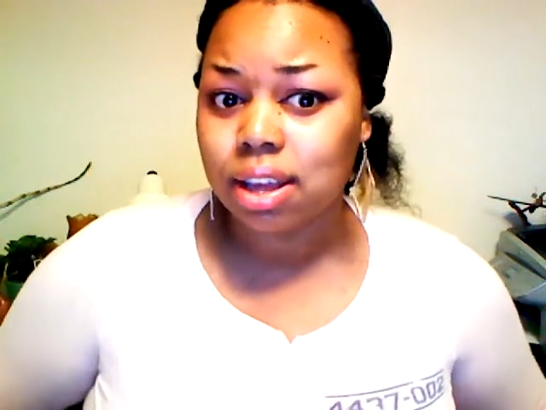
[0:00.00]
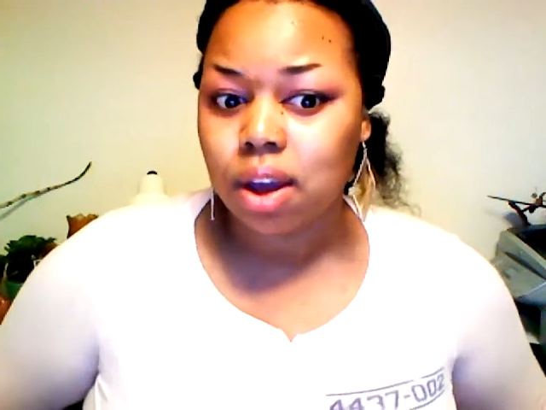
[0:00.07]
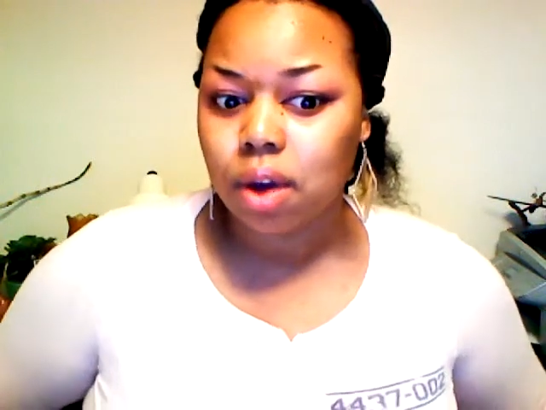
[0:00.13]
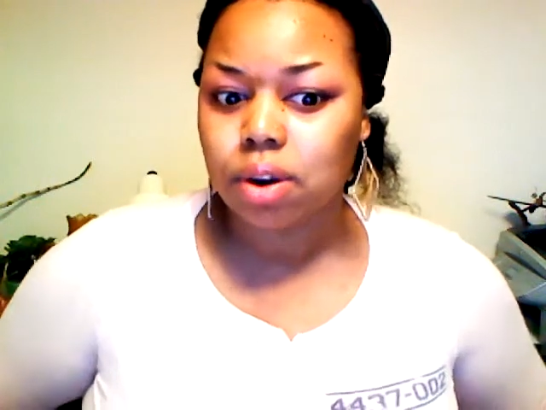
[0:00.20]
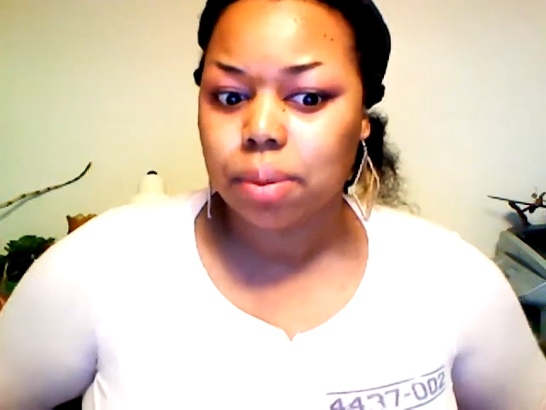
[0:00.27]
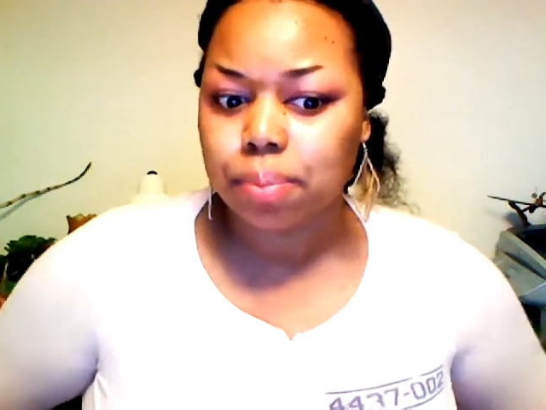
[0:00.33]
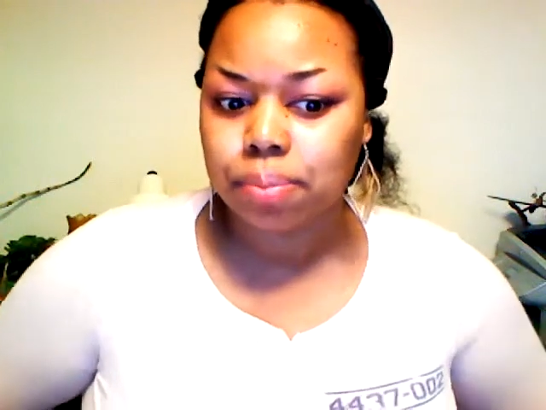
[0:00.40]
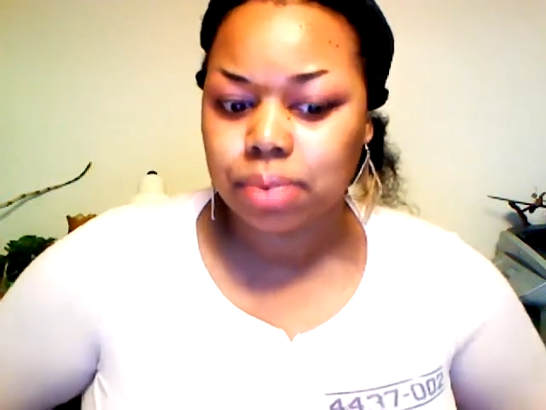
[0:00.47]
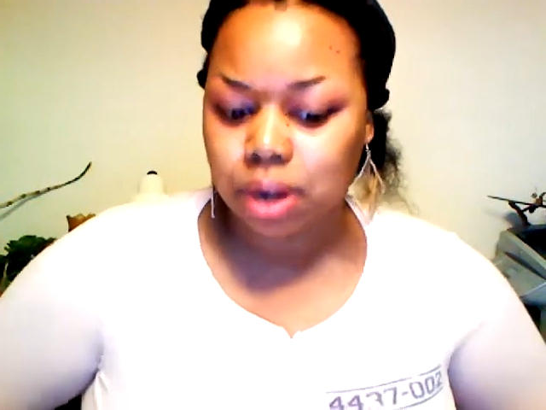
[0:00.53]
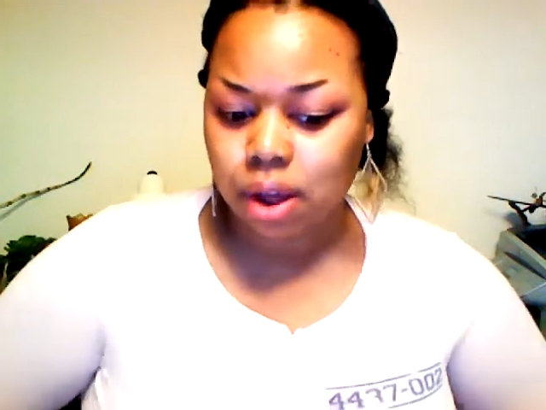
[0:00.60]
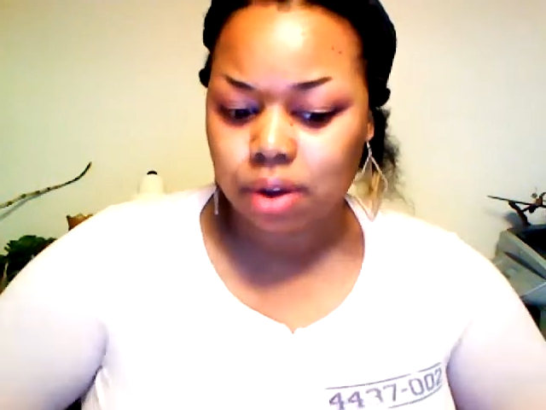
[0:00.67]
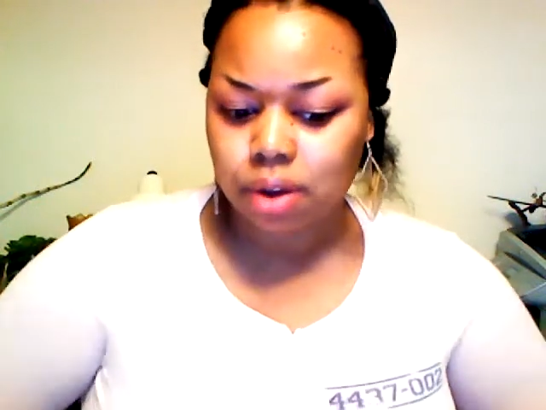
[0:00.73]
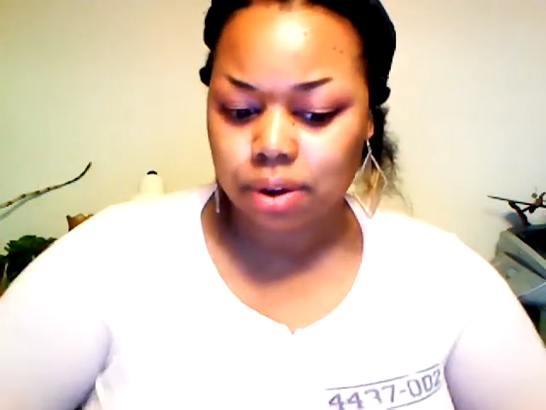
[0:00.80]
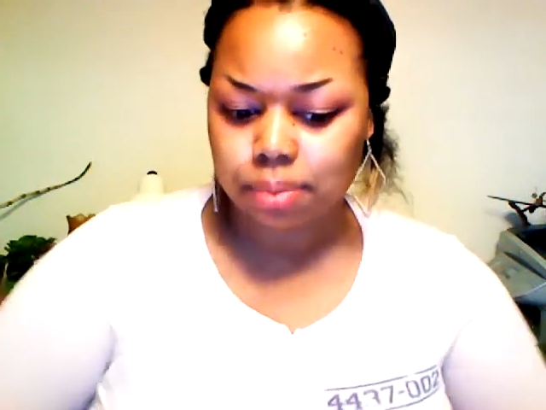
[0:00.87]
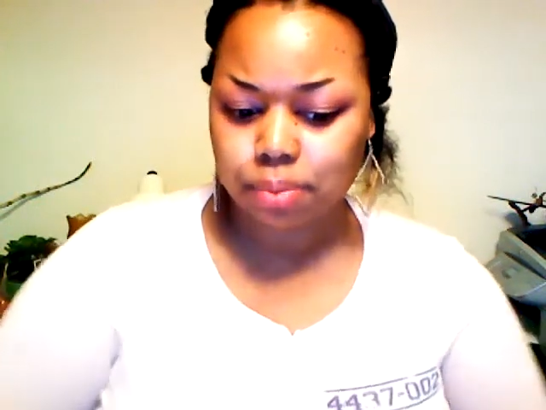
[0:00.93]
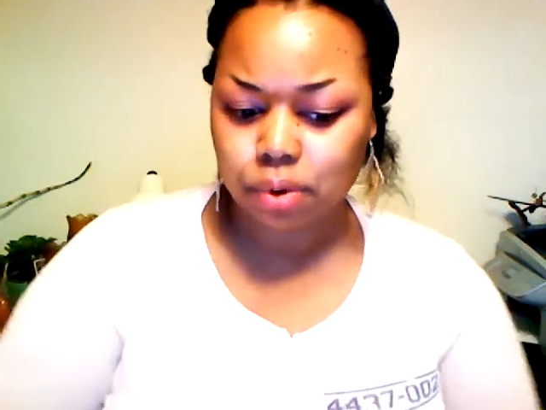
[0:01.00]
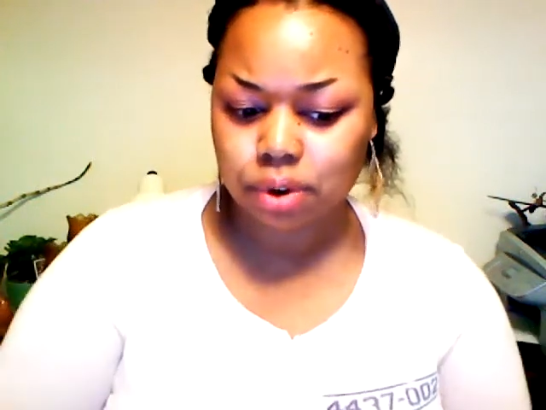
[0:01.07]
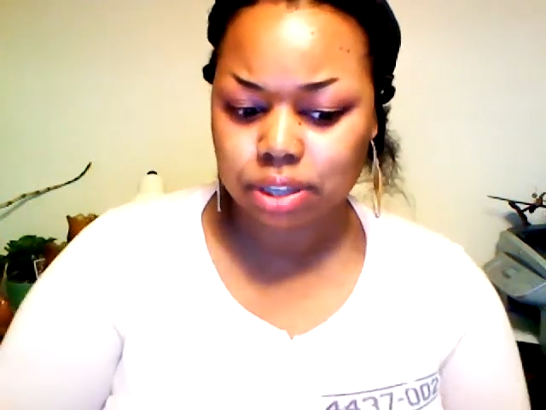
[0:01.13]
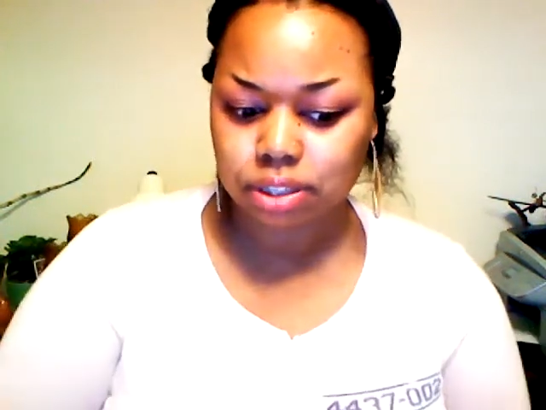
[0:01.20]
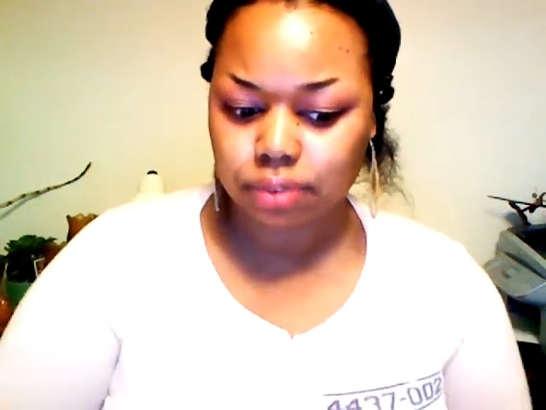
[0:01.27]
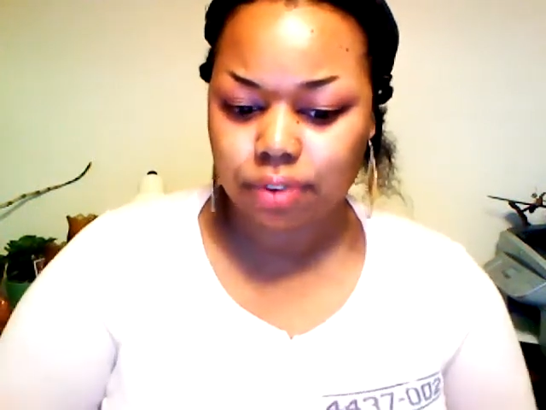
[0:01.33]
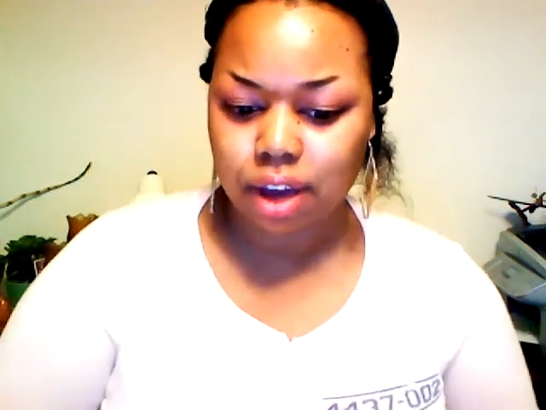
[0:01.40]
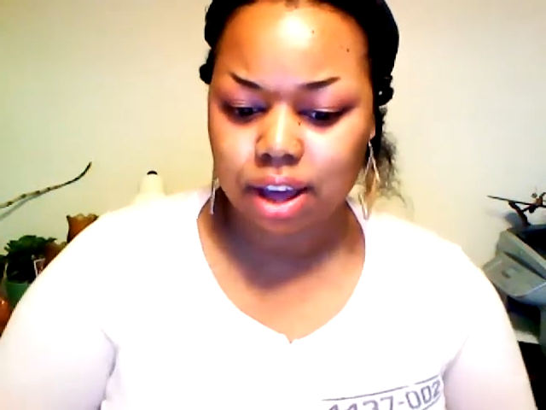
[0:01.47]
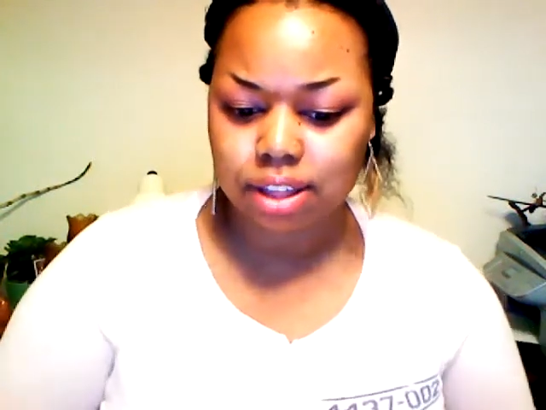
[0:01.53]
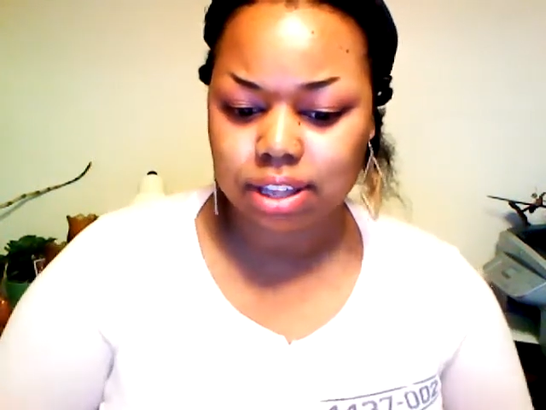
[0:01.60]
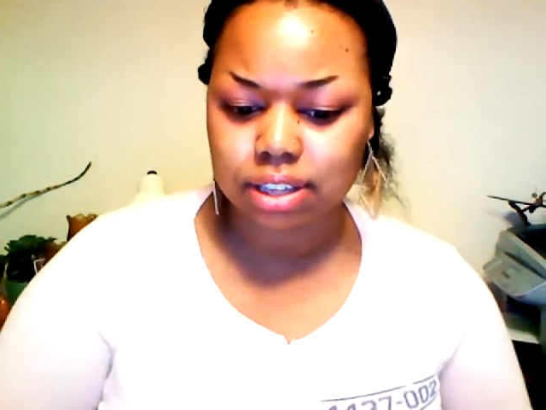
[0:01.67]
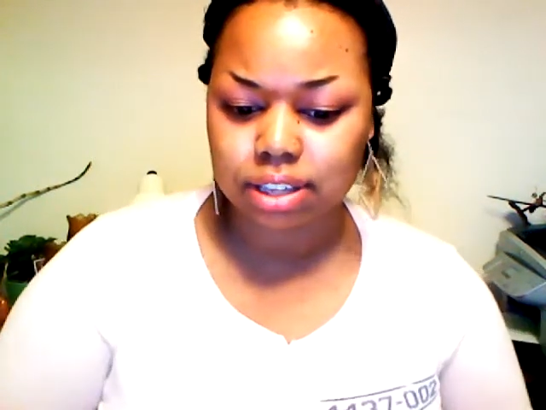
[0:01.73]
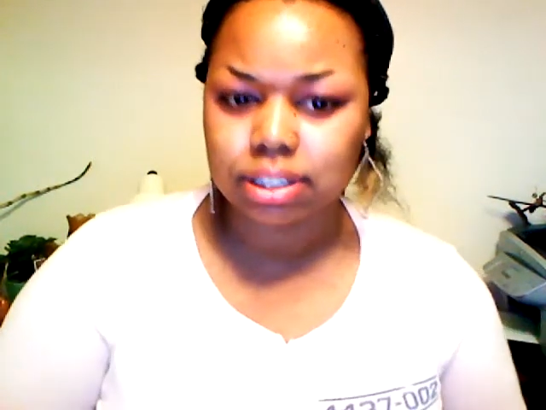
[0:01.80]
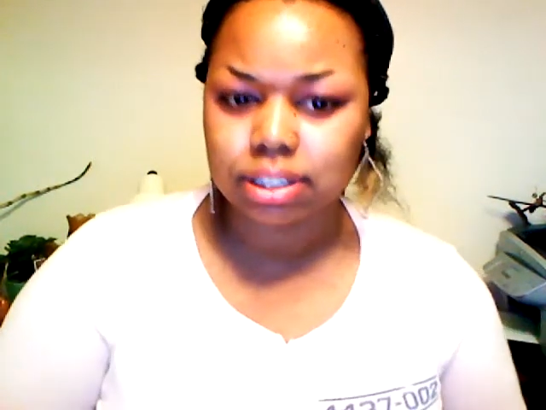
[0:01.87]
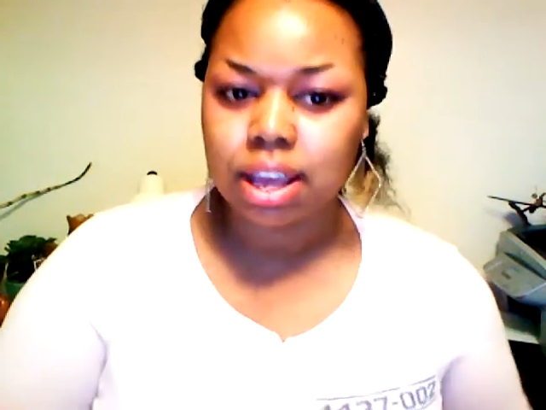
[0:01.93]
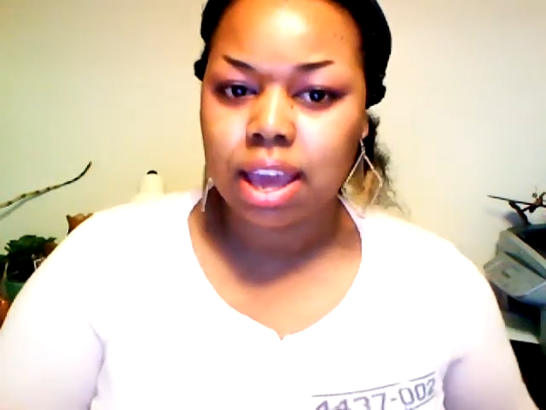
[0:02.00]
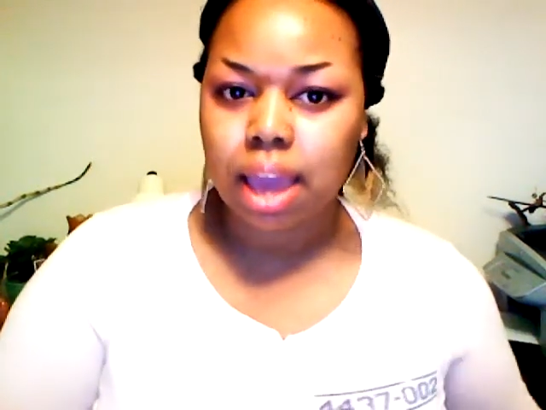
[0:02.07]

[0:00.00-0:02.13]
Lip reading: on the boys, the fathers,